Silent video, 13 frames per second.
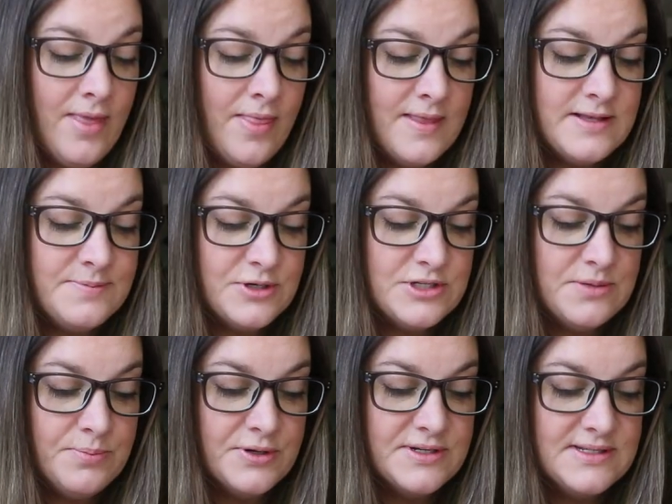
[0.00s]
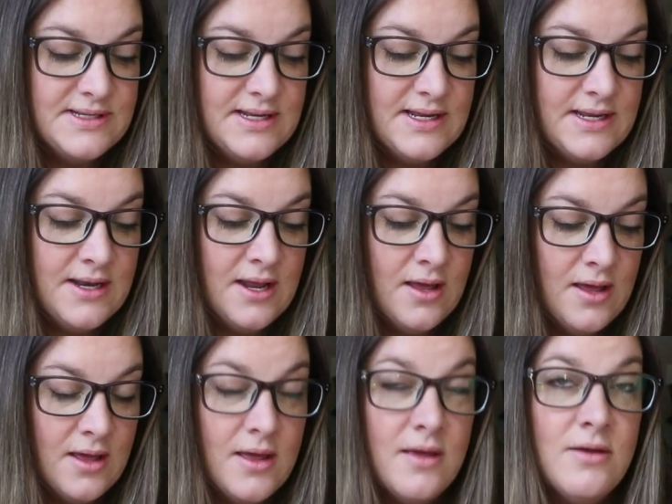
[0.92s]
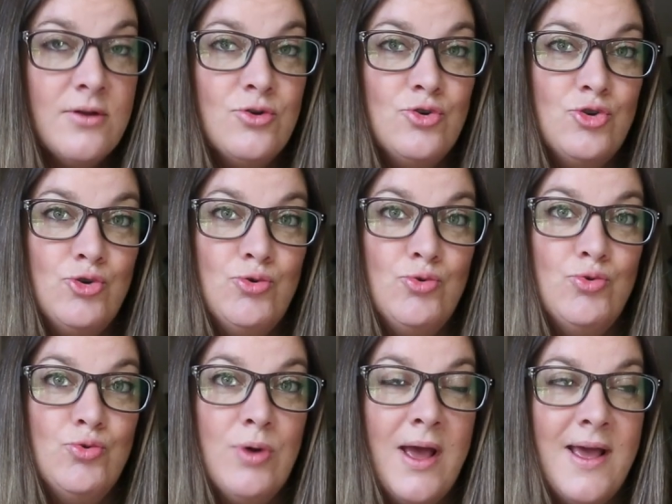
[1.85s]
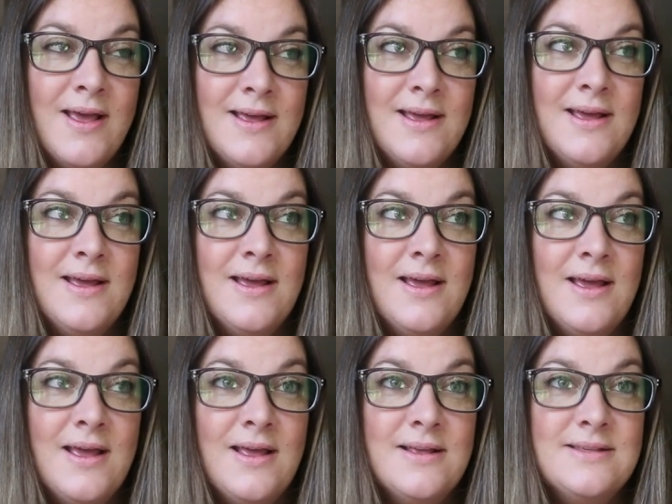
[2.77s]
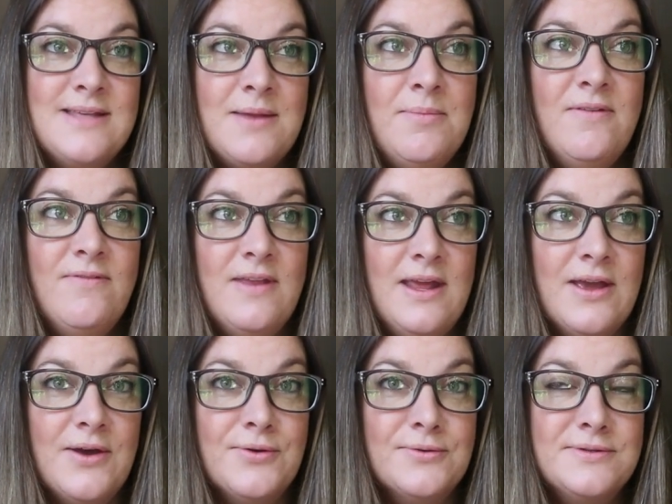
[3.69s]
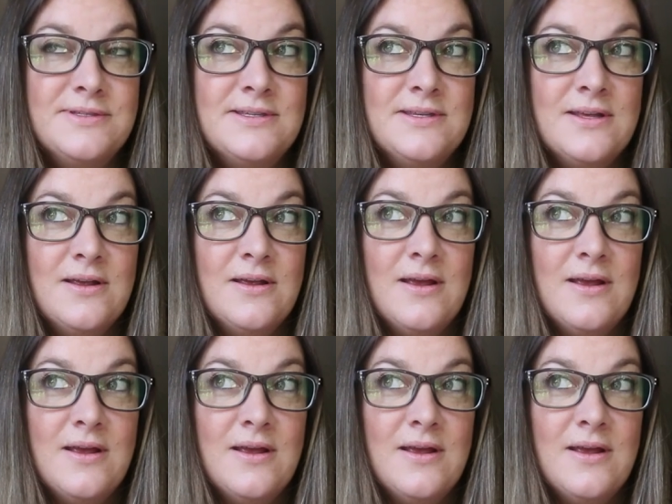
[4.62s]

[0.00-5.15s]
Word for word: And then this person proceeded to send me videos.